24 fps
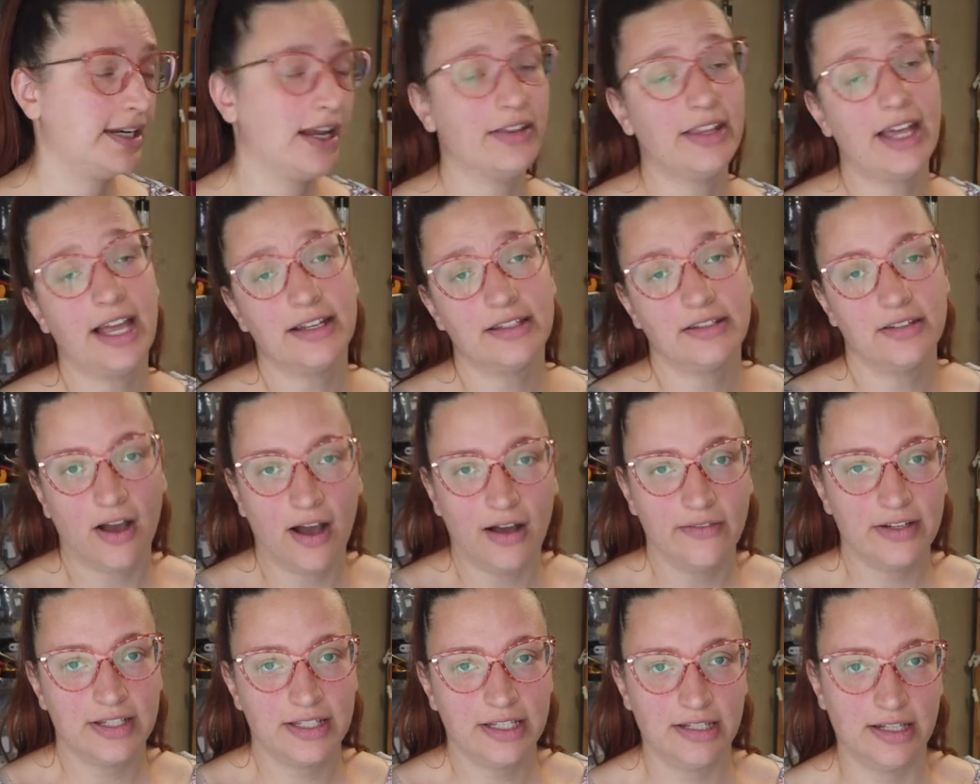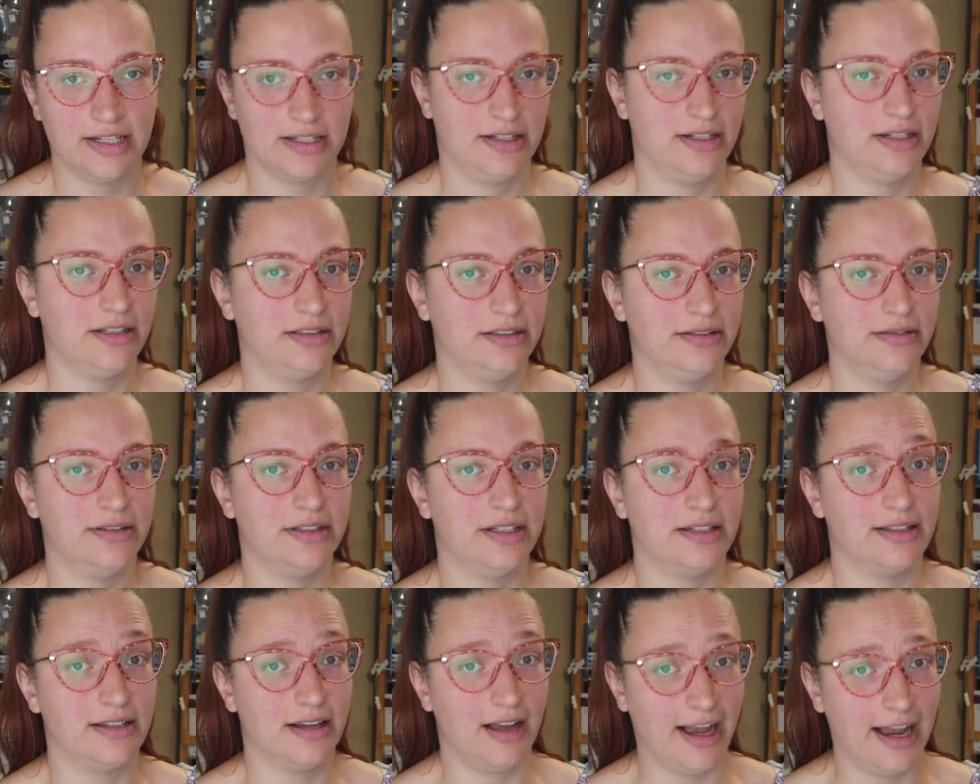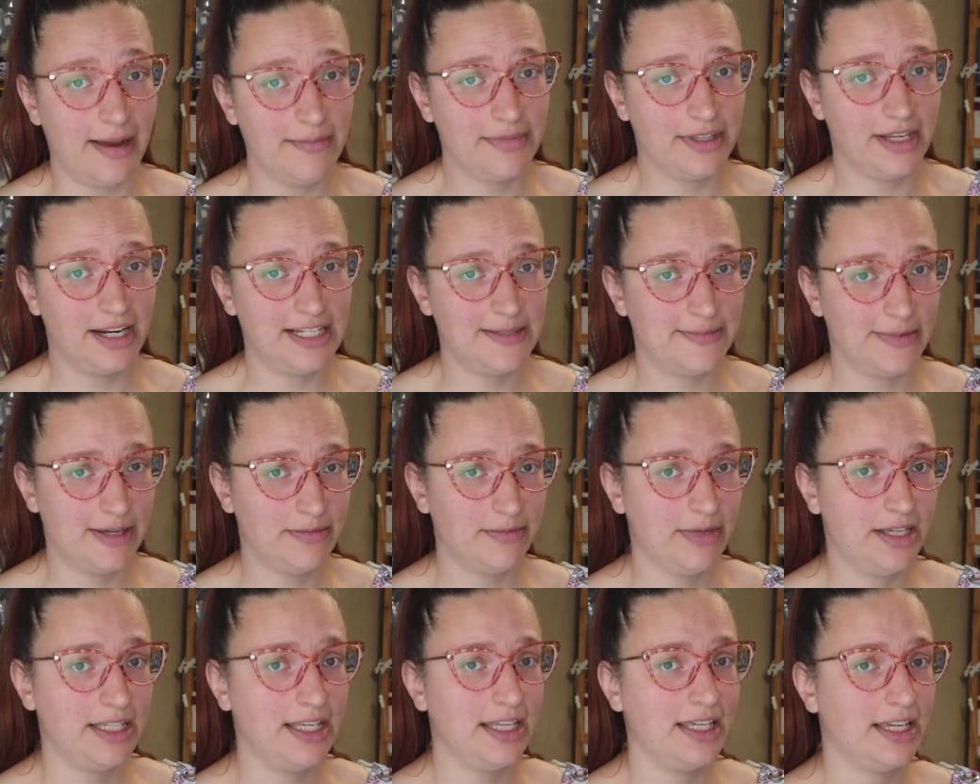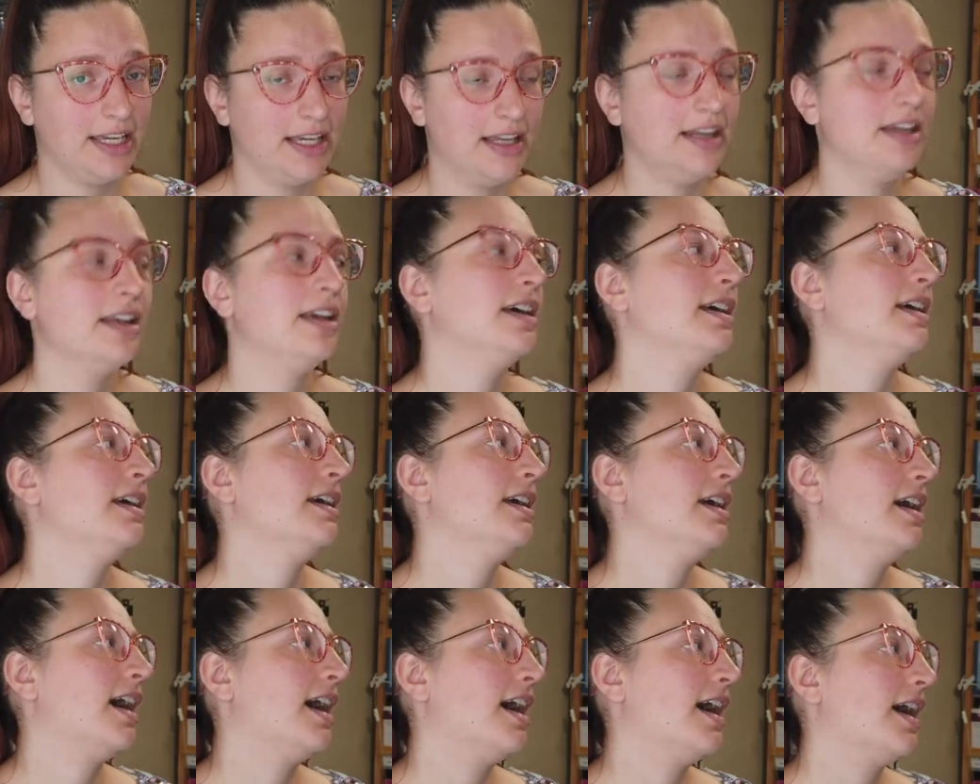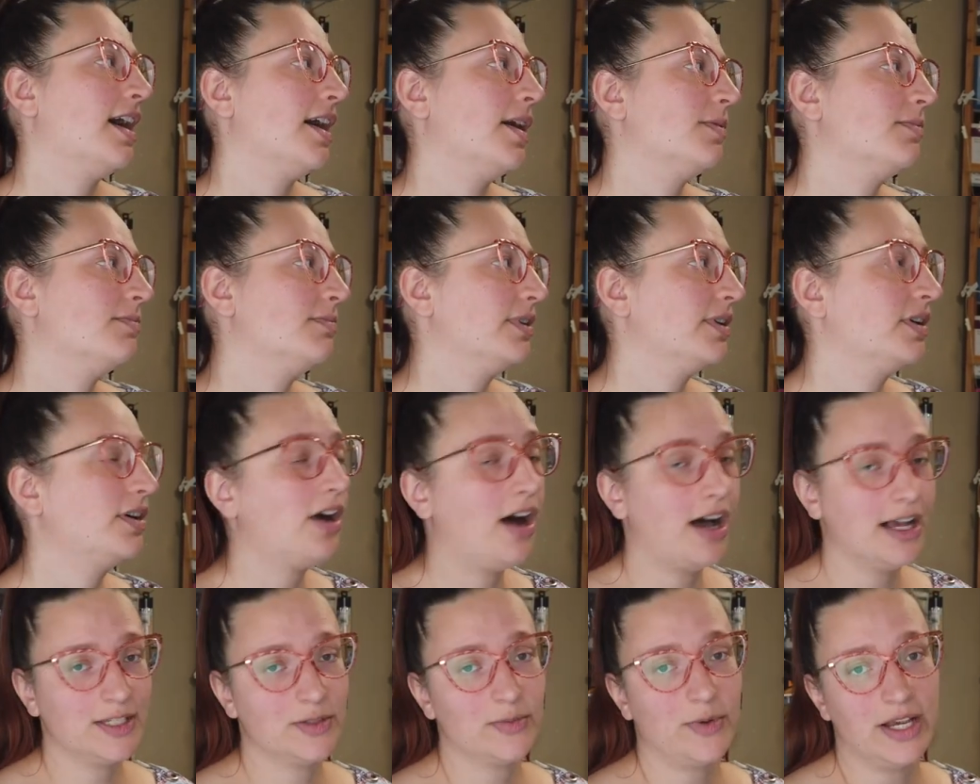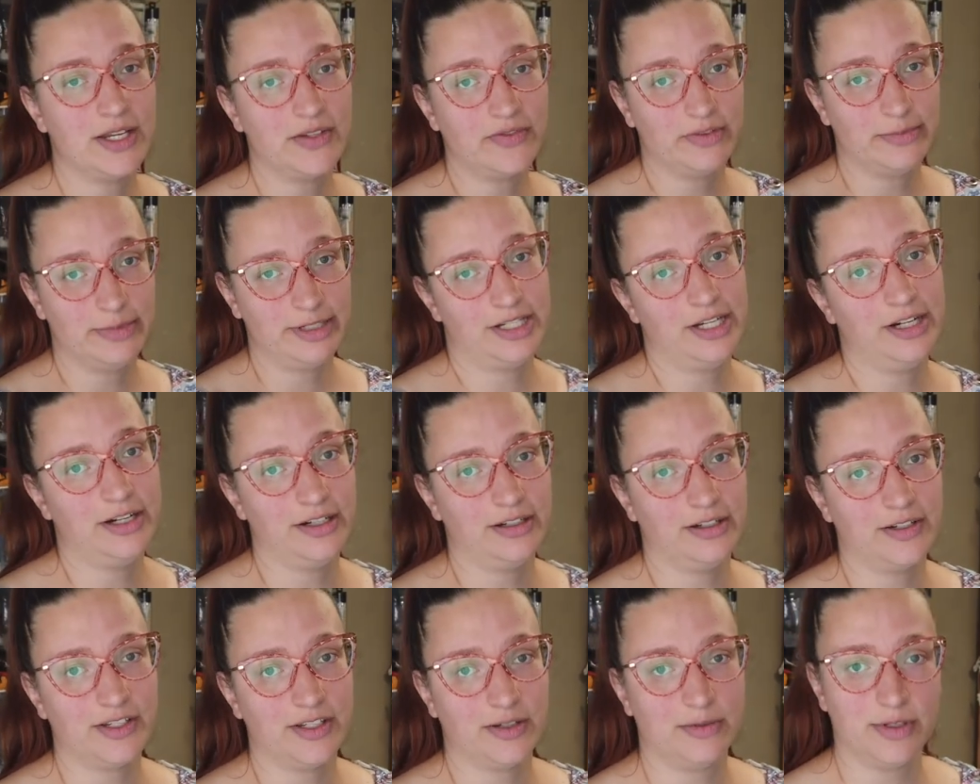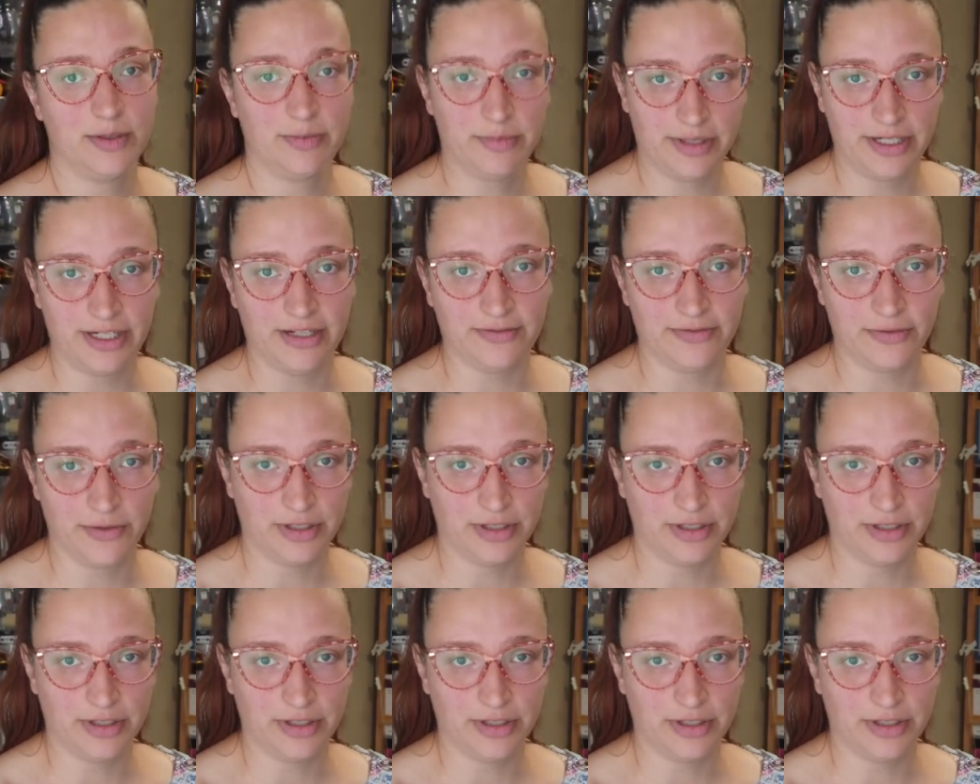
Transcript: Now, that obviously doesn't include the time that I spent making it, but cost-wise for materials, it was pretty